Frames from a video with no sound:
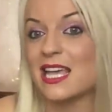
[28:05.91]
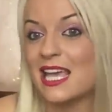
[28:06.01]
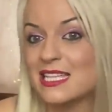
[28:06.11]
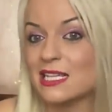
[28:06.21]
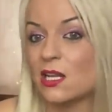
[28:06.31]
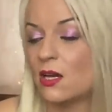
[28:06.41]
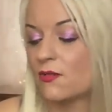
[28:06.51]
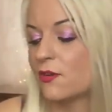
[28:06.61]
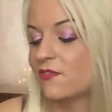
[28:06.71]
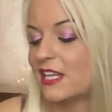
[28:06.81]
There is a lot
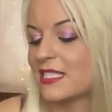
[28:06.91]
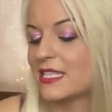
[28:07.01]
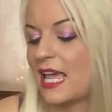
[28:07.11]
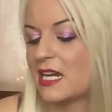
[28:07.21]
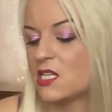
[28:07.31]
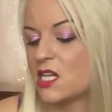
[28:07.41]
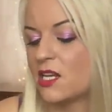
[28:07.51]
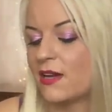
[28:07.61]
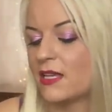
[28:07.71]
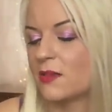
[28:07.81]
of conflicting energy
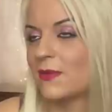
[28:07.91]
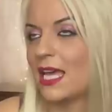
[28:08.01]
around them.